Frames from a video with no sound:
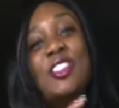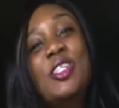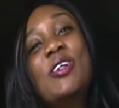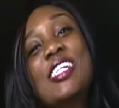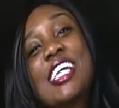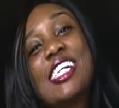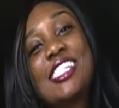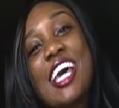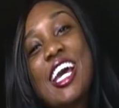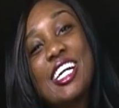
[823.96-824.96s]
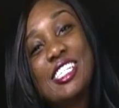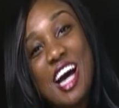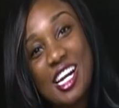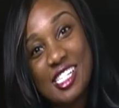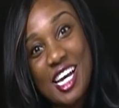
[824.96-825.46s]
do as I say,
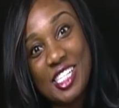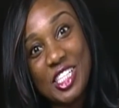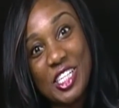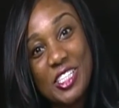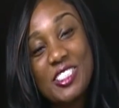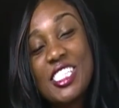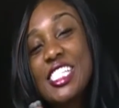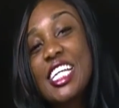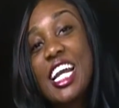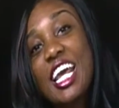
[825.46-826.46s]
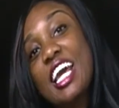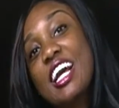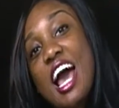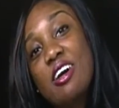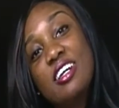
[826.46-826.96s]
not as I do. Just kidding.
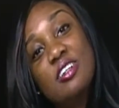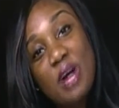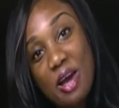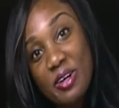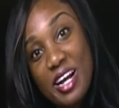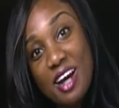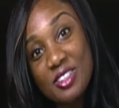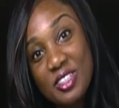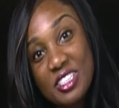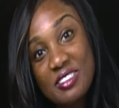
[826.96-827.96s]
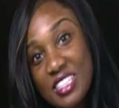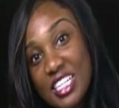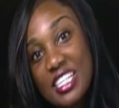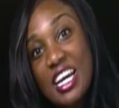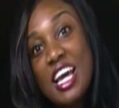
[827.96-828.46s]
I work out during the
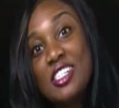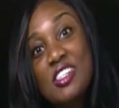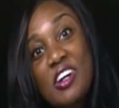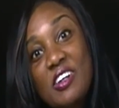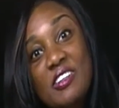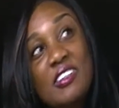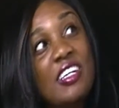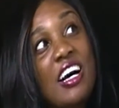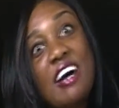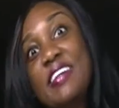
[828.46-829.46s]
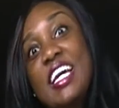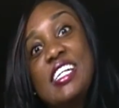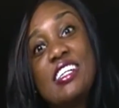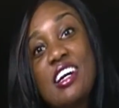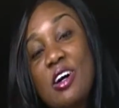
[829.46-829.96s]
week, so I
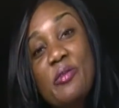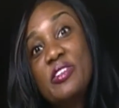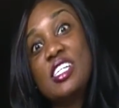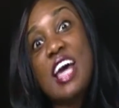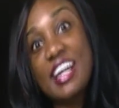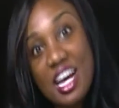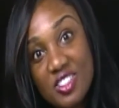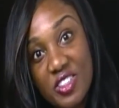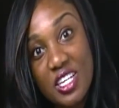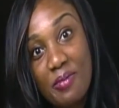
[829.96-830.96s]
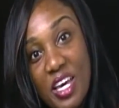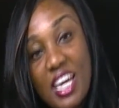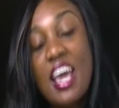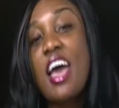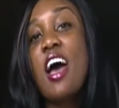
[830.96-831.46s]
mean, hopefully that counts for
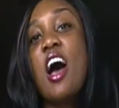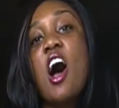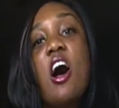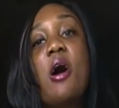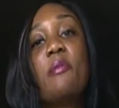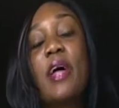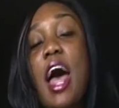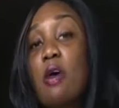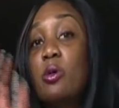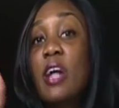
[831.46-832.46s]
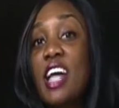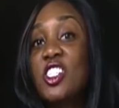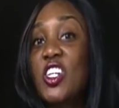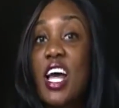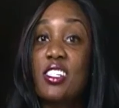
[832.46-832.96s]
something. But I will
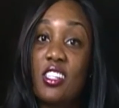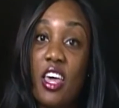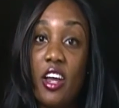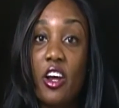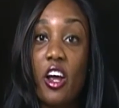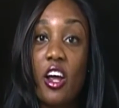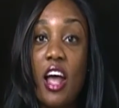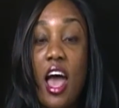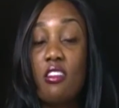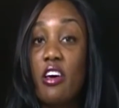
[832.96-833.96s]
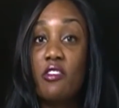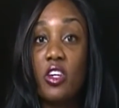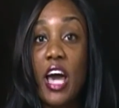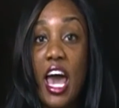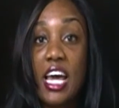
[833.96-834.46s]
catch you guys later. I love
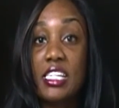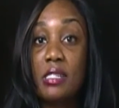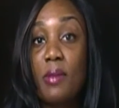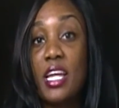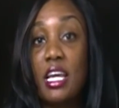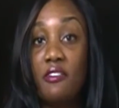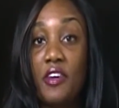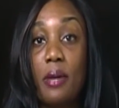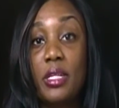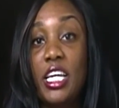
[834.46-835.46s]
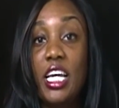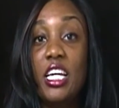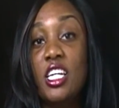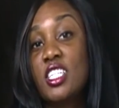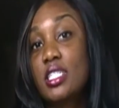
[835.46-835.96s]
you guys. Mayday
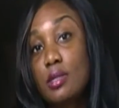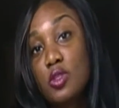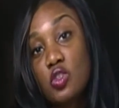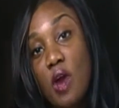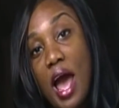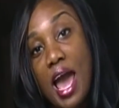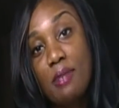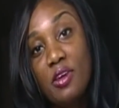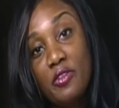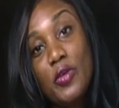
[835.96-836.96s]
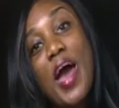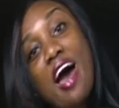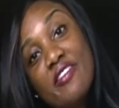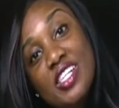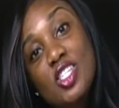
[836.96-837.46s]
family, subscribe if you
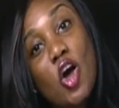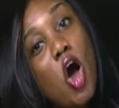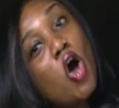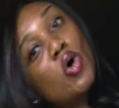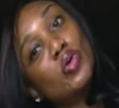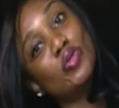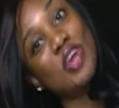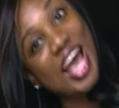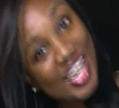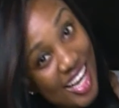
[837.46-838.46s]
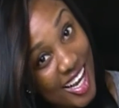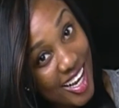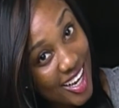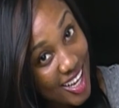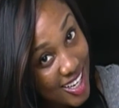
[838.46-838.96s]
haven't
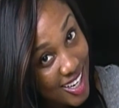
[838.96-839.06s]
already,